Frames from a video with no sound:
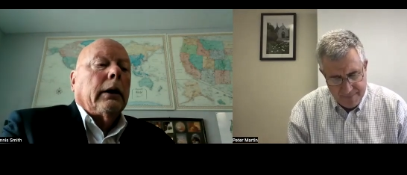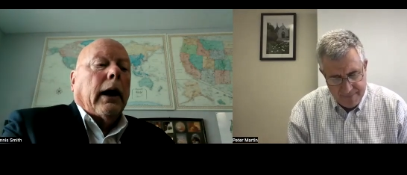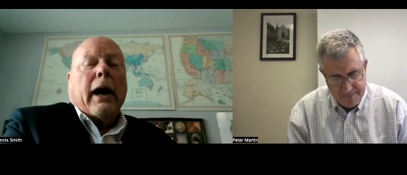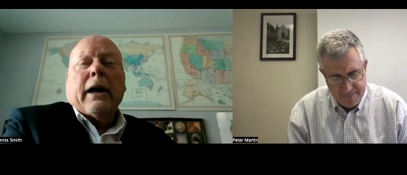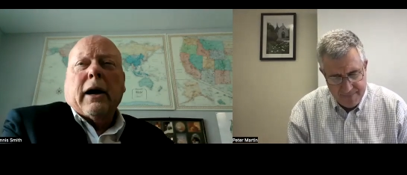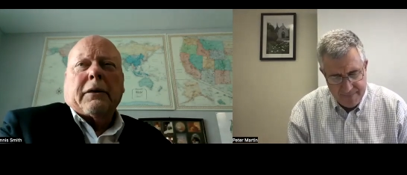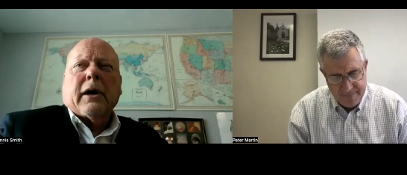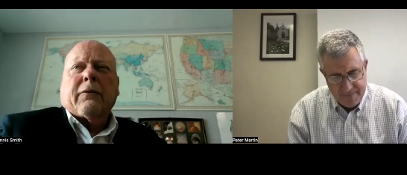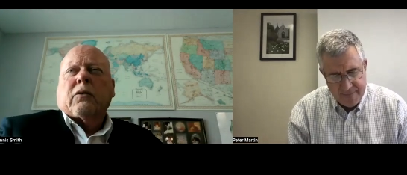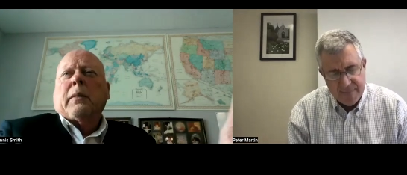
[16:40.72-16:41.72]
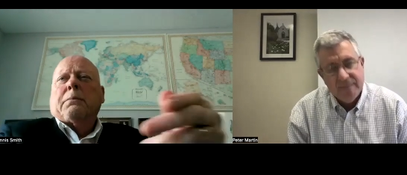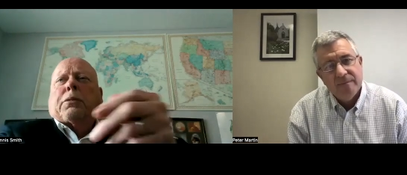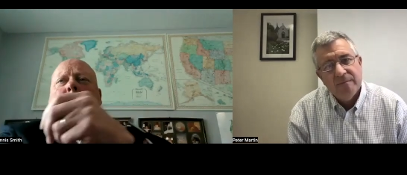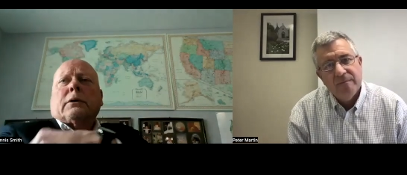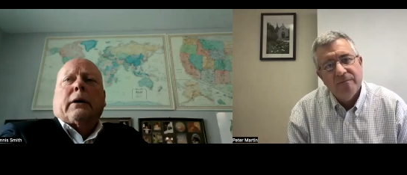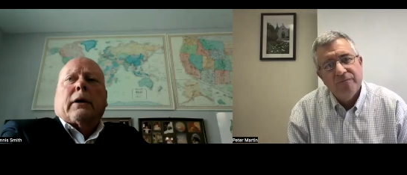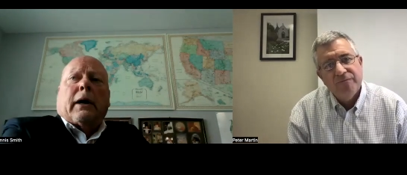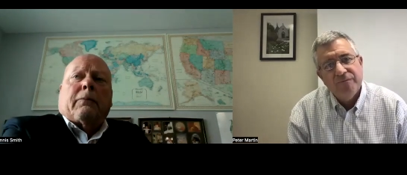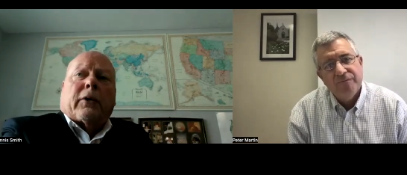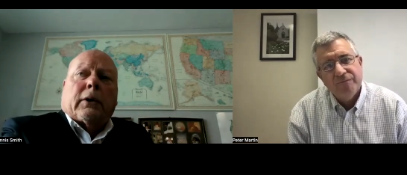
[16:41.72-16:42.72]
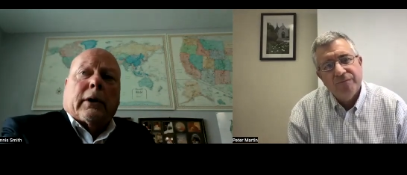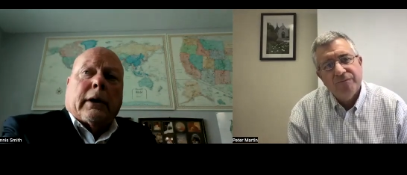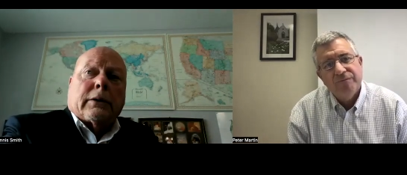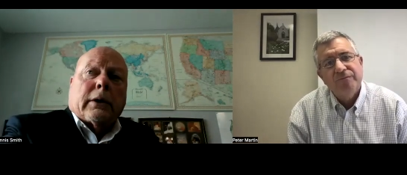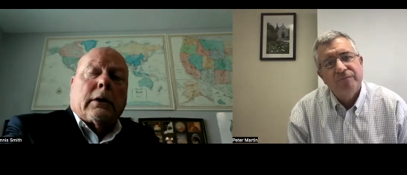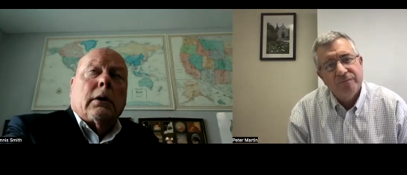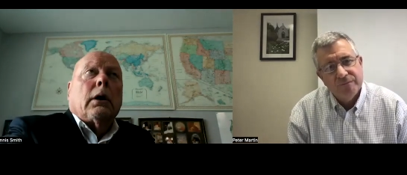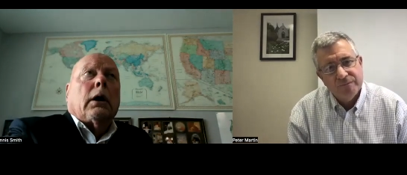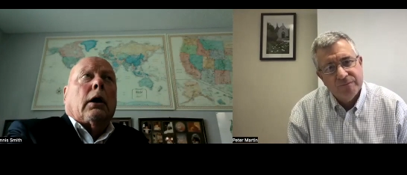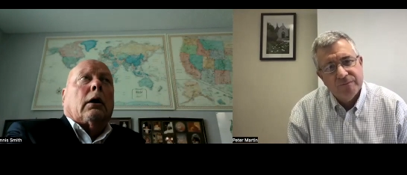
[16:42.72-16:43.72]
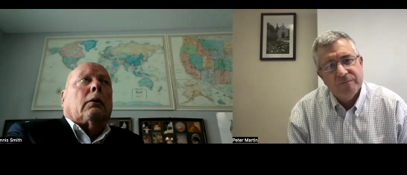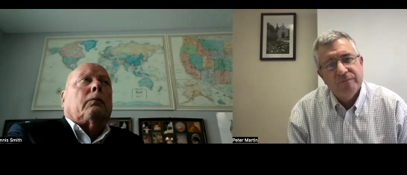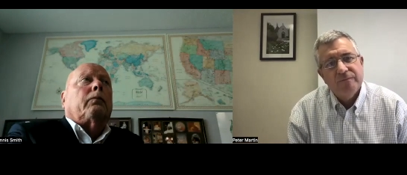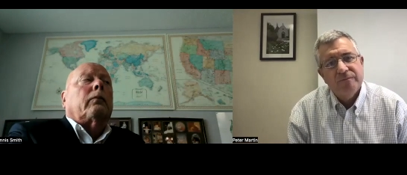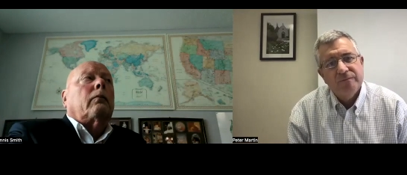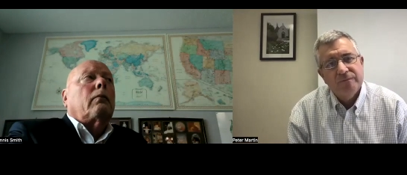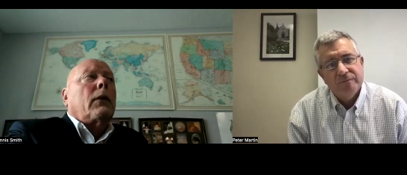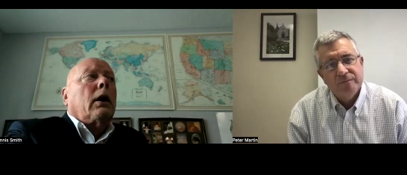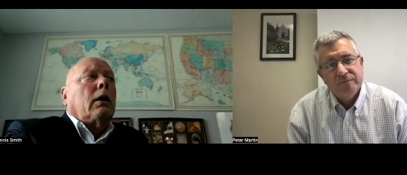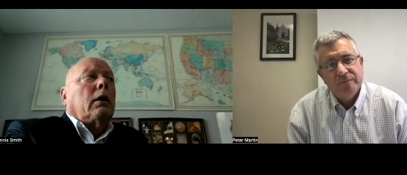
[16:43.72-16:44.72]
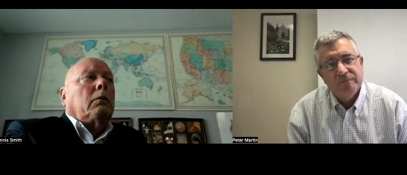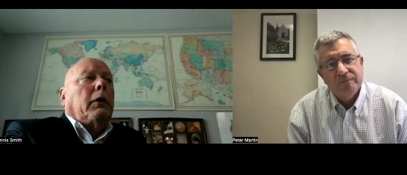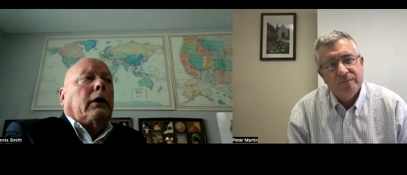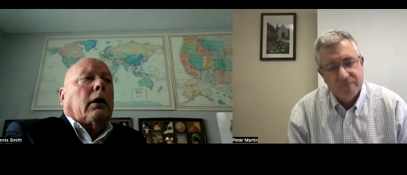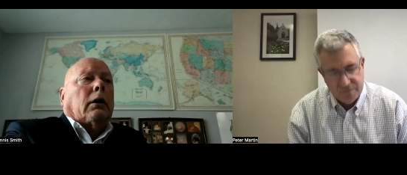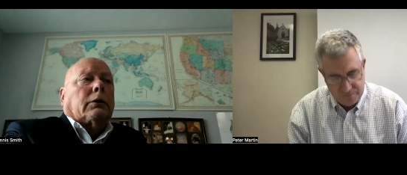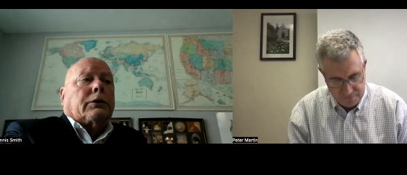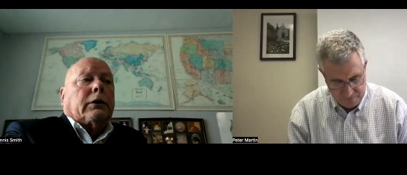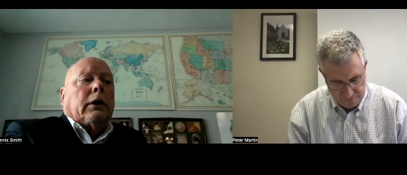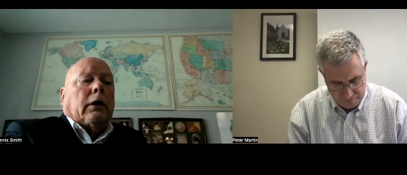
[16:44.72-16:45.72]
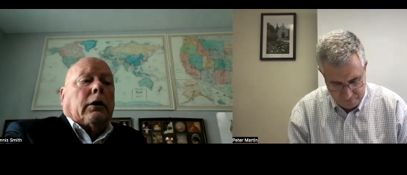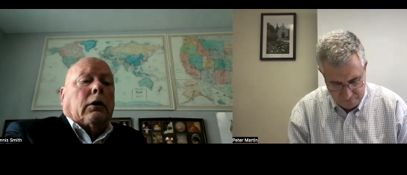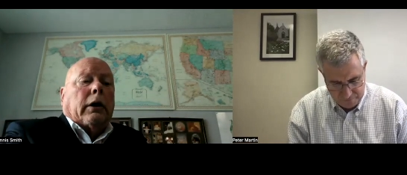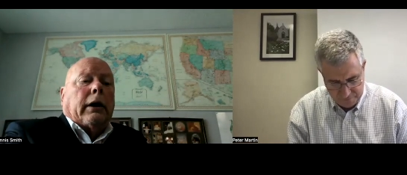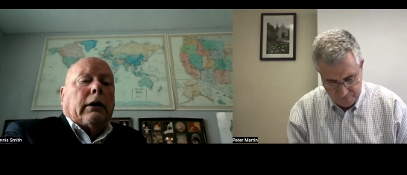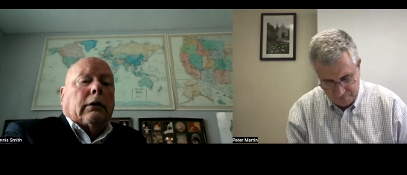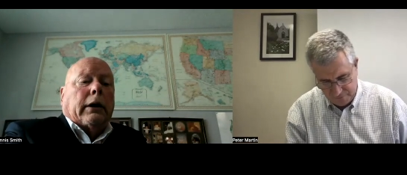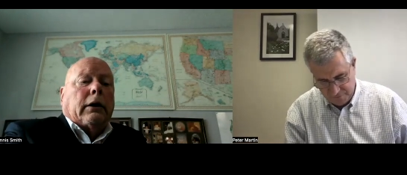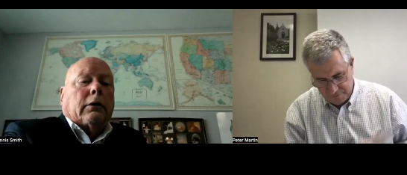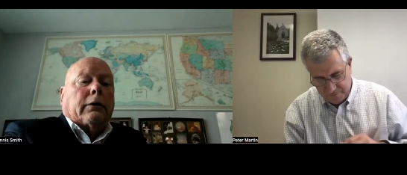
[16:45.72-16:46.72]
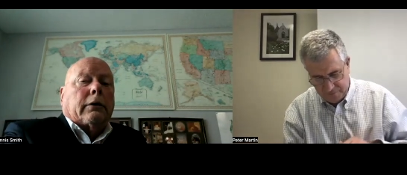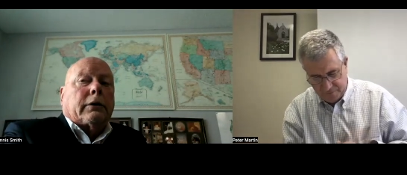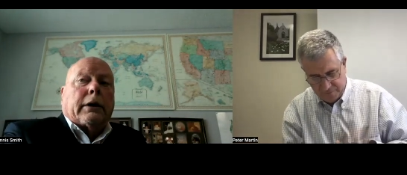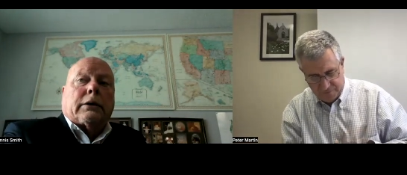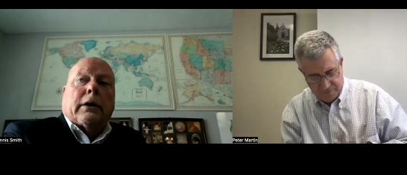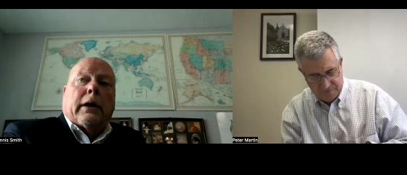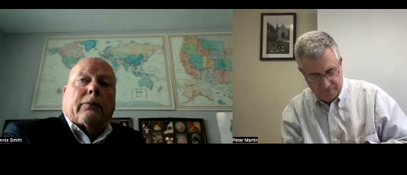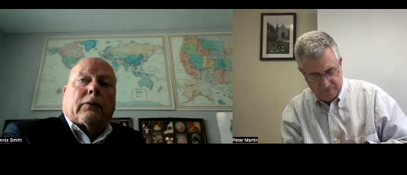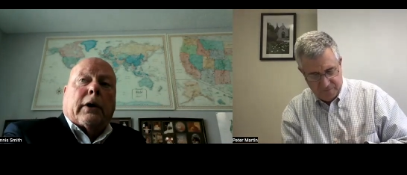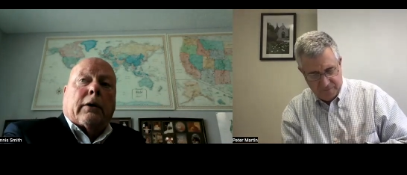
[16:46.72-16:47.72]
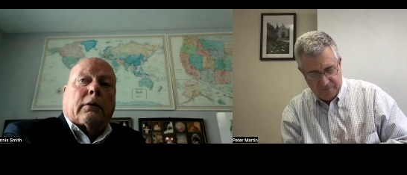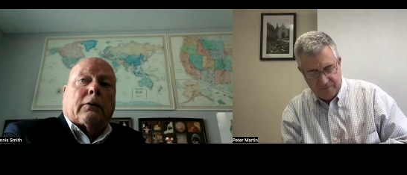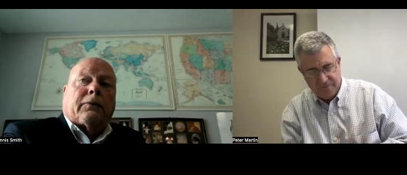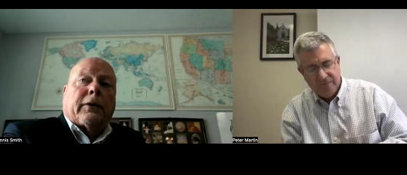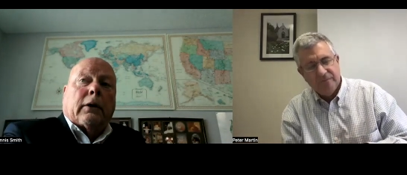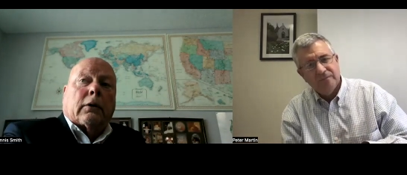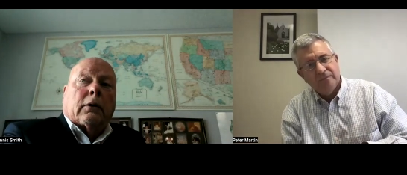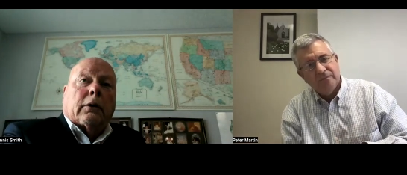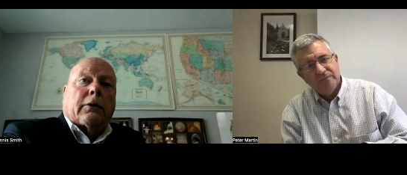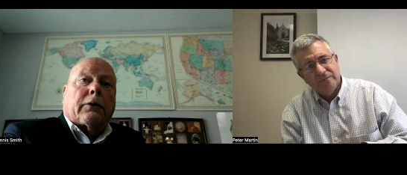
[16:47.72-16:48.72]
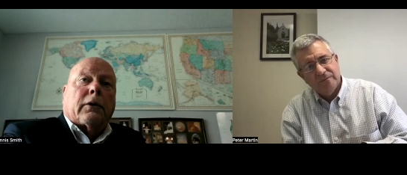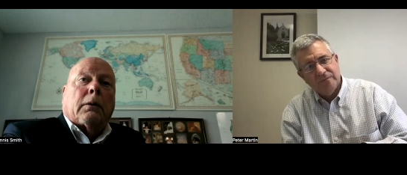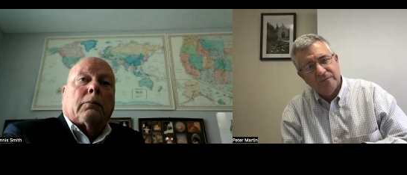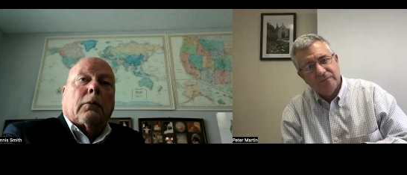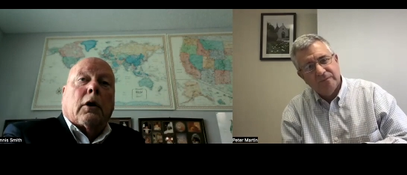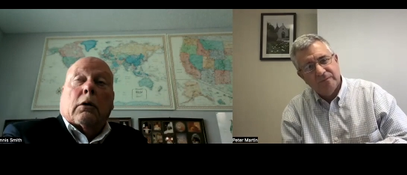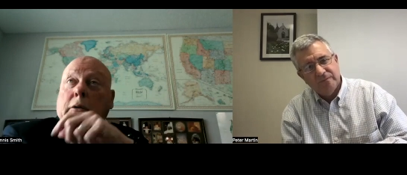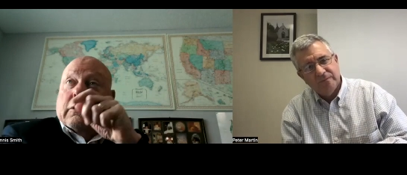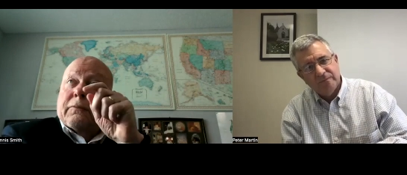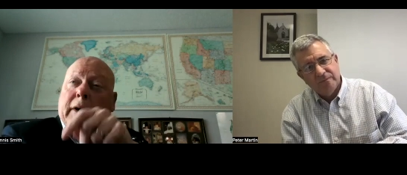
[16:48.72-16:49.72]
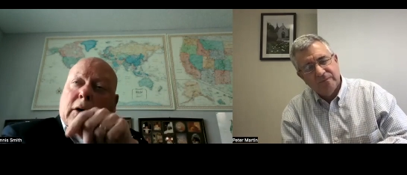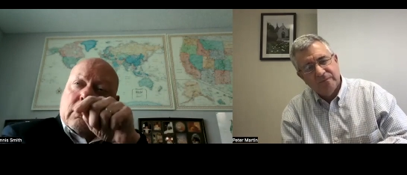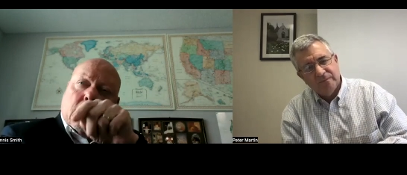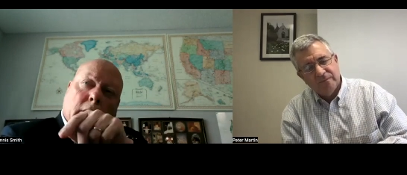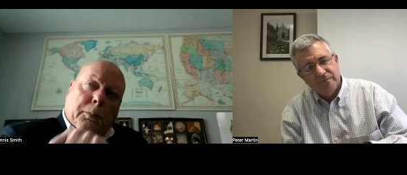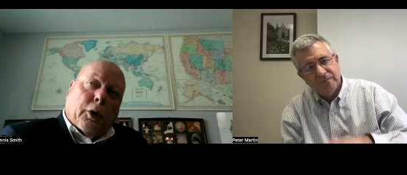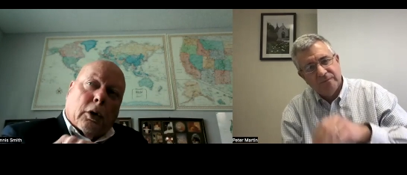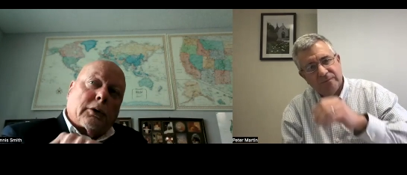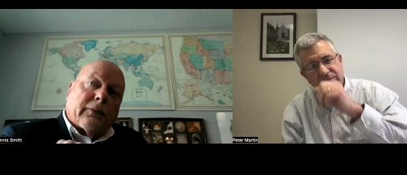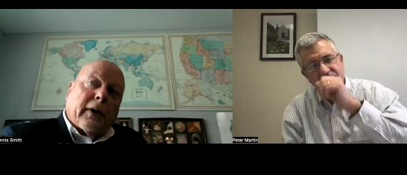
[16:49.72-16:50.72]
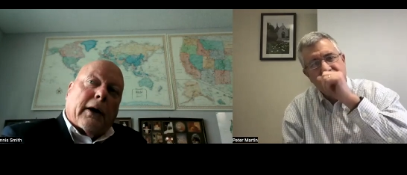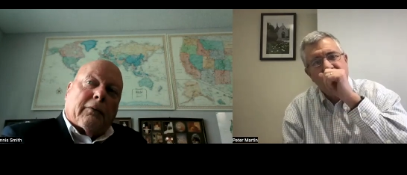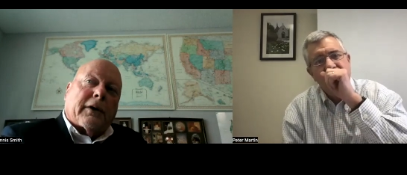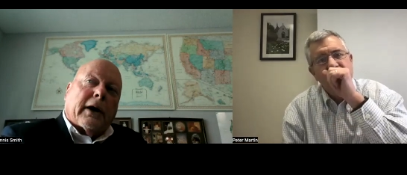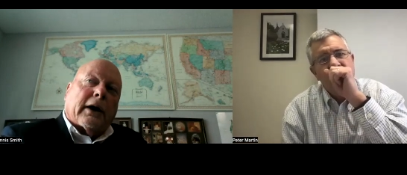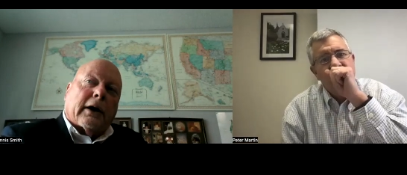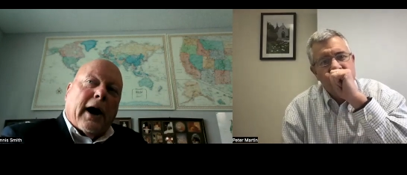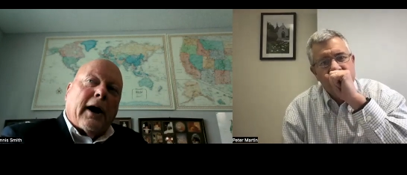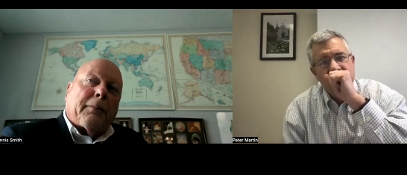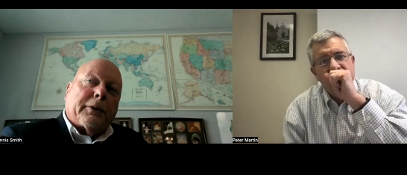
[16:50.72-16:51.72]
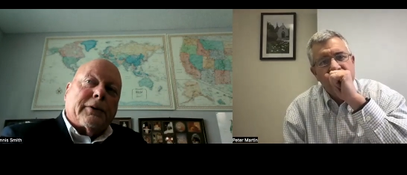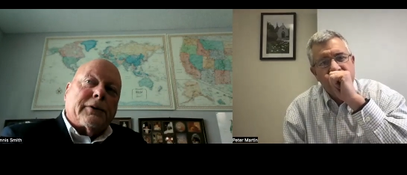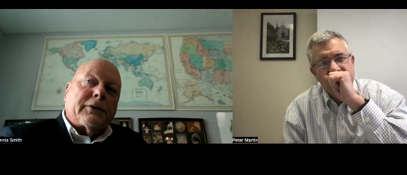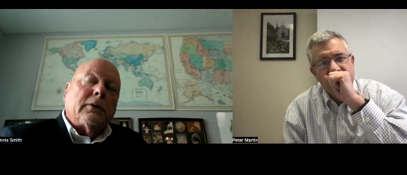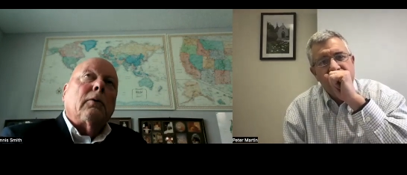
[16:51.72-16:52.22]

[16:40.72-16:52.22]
Speaker 1: I, I think for me personally, it came fairly easy um, because uh, you know any leader that thinks they have to have their finger on the thumb or their finger on the pulse of everything that happens,